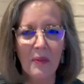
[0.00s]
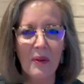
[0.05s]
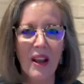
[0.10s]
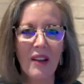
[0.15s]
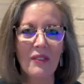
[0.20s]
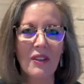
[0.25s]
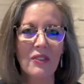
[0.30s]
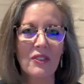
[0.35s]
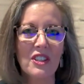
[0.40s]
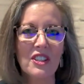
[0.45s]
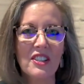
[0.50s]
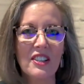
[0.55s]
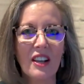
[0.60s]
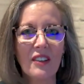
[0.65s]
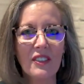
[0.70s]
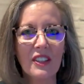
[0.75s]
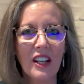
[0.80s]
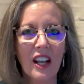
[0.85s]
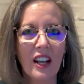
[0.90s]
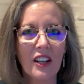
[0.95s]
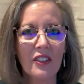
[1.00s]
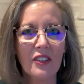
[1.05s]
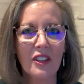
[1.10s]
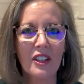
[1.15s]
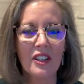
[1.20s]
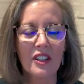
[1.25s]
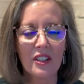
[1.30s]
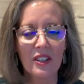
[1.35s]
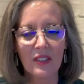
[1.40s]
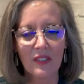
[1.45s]
We have over
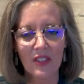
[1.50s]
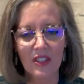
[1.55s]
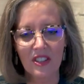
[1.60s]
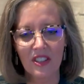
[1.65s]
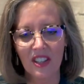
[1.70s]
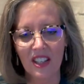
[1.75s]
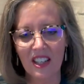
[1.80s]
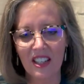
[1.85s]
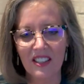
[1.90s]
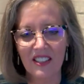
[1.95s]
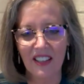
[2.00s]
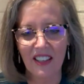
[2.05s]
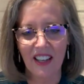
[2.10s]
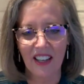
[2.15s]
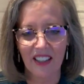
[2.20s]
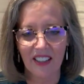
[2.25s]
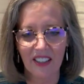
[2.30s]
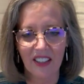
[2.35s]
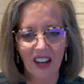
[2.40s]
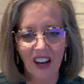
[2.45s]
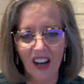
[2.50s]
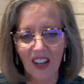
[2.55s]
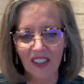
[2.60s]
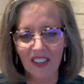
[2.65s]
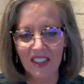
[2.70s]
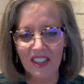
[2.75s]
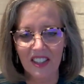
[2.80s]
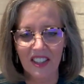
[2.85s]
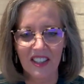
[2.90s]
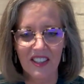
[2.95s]
700 universities and
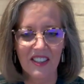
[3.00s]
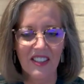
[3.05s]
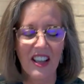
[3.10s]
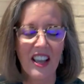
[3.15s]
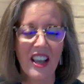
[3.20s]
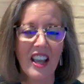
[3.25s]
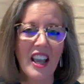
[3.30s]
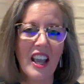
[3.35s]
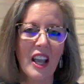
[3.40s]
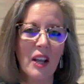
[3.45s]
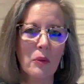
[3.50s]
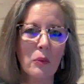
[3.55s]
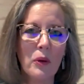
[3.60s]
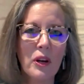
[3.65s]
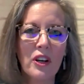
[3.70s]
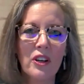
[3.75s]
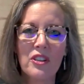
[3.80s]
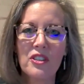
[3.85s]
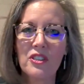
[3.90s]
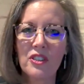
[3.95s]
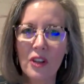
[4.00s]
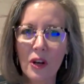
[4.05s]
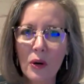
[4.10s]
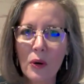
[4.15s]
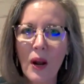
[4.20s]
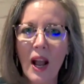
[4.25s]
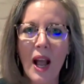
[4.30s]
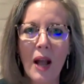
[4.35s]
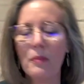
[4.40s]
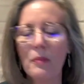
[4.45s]
colleges, and we are
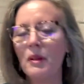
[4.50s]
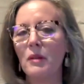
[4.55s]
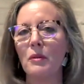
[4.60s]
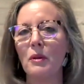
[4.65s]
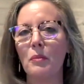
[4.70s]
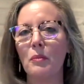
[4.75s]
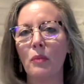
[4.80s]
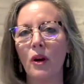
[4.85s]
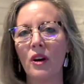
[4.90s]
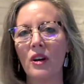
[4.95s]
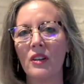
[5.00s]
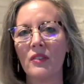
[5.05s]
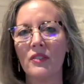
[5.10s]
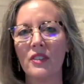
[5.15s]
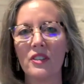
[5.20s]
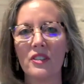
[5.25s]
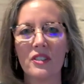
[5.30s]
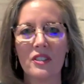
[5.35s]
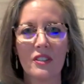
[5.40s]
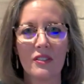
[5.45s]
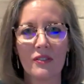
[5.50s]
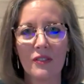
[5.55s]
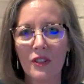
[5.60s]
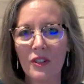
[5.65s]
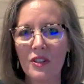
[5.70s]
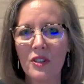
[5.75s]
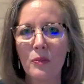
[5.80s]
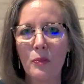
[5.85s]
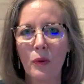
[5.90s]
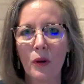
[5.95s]
so happy to be part of this
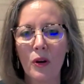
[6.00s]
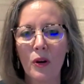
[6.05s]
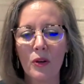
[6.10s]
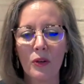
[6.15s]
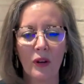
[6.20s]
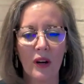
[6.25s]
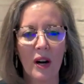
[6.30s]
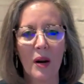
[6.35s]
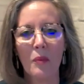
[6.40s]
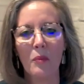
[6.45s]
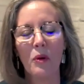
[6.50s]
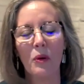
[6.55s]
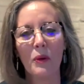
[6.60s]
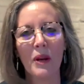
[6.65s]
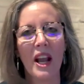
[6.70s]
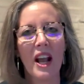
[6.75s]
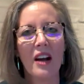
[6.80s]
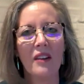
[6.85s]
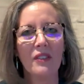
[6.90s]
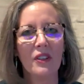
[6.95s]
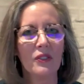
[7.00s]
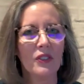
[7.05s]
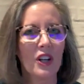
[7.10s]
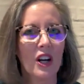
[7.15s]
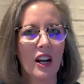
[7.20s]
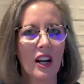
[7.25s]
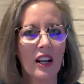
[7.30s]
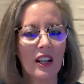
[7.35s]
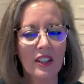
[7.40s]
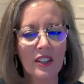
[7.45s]
diverse program where we have over
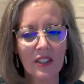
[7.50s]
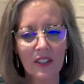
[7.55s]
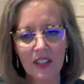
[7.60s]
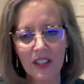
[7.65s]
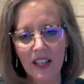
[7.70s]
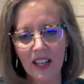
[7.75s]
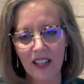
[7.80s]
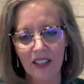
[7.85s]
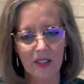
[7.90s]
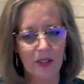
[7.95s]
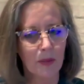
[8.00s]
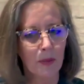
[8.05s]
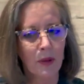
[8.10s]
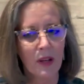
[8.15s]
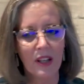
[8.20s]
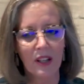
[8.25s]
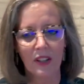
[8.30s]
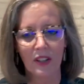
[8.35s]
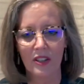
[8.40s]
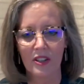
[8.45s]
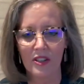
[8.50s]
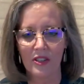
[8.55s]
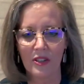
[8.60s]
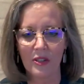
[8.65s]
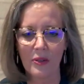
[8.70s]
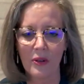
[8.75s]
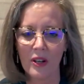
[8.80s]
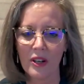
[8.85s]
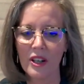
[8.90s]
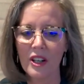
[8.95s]
100 speakers
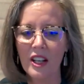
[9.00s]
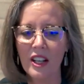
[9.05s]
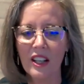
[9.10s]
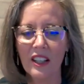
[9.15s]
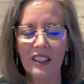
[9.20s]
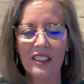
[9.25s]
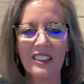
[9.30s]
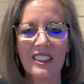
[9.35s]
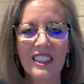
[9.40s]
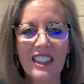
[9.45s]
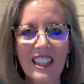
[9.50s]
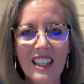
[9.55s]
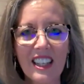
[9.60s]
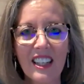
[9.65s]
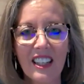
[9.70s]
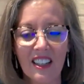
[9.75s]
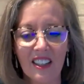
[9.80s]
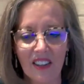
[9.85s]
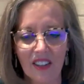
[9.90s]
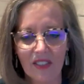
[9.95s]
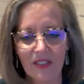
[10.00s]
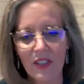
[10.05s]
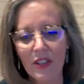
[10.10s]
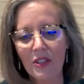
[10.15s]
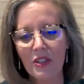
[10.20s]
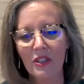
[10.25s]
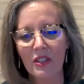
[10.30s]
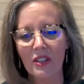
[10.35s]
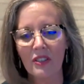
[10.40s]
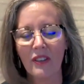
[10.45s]
who are leading the
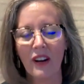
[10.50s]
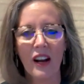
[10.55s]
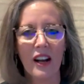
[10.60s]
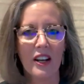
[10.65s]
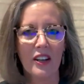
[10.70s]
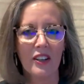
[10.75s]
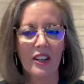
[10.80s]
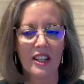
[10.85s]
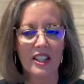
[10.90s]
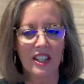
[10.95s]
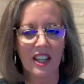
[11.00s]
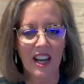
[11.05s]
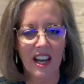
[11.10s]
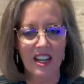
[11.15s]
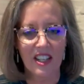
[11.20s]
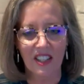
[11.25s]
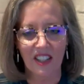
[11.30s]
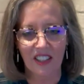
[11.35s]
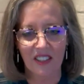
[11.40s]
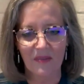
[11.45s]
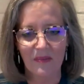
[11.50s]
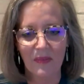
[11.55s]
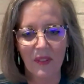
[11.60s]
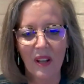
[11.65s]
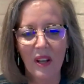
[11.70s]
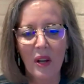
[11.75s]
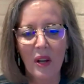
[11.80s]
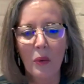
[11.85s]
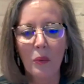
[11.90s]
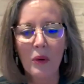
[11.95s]
future of higher education.
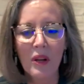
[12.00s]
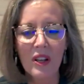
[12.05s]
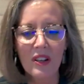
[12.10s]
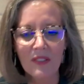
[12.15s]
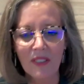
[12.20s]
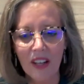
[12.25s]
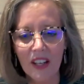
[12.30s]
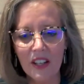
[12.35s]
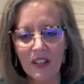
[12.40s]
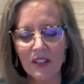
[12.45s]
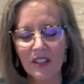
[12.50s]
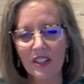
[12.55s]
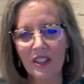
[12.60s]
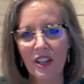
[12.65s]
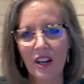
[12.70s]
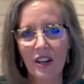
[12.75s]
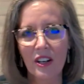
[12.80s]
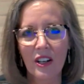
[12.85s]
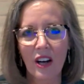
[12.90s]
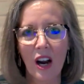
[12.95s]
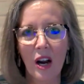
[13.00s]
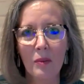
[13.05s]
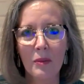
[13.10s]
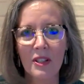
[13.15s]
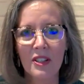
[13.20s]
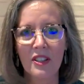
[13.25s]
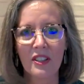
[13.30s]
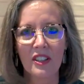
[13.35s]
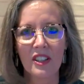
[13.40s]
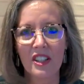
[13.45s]
We invite you to share
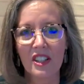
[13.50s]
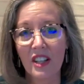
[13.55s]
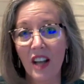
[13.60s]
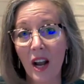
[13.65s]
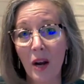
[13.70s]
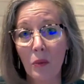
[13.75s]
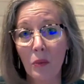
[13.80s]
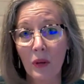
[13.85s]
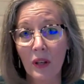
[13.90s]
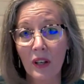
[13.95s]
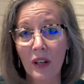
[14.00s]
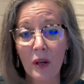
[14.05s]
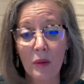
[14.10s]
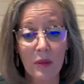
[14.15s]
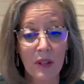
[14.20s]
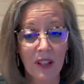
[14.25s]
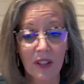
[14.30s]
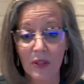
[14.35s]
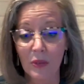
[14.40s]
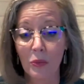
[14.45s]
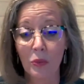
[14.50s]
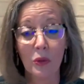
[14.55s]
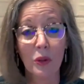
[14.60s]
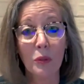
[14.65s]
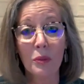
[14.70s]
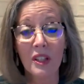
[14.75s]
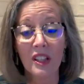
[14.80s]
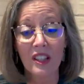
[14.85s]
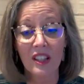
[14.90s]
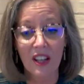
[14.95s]
comments in the chat window because
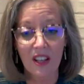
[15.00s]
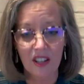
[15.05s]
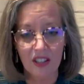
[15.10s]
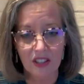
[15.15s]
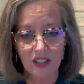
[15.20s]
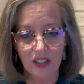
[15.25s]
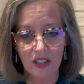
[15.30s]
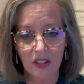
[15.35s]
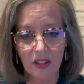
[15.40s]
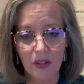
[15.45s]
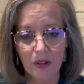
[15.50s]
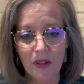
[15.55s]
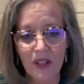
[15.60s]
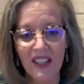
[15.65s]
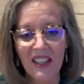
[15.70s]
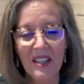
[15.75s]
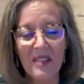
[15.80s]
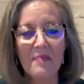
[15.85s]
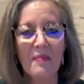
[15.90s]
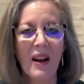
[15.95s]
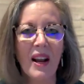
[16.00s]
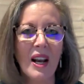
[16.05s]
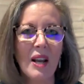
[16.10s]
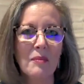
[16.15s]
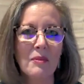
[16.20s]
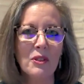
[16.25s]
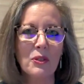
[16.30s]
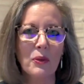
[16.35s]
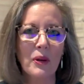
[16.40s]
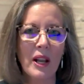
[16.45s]
we'll be there too. My
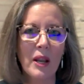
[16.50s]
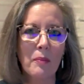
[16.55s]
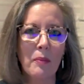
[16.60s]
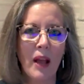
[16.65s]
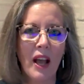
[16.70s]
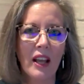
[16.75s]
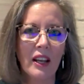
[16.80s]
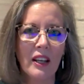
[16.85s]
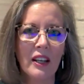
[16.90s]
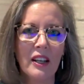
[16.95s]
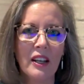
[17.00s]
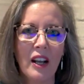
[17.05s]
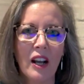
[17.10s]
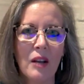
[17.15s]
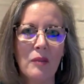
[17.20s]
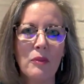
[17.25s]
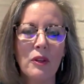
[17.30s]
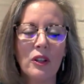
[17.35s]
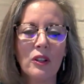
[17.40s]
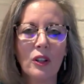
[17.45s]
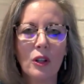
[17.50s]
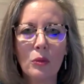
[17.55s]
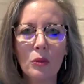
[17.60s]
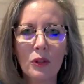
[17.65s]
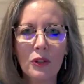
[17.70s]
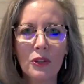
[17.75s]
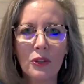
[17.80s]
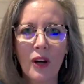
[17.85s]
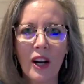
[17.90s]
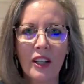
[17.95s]
name is Renee Patton. I'm the
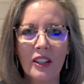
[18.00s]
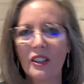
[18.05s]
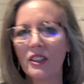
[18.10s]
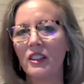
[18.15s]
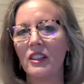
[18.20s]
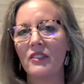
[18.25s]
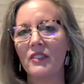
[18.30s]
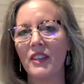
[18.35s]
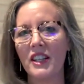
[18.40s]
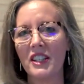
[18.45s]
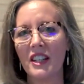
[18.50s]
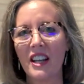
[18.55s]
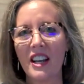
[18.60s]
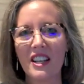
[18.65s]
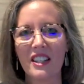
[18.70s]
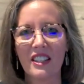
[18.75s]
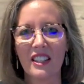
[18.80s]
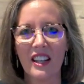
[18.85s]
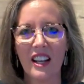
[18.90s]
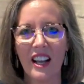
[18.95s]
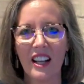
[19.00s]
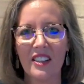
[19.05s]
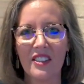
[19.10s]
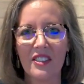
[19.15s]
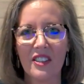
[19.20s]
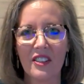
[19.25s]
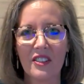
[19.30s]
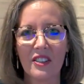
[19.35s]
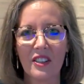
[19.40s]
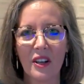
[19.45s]
Global Director of Education at
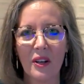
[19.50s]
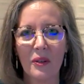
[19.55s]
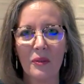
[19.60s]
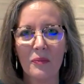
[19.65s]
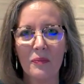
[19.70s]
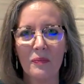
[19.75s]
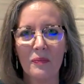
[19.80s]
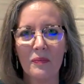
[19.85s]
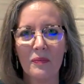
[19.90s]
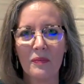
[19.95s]
Cisco.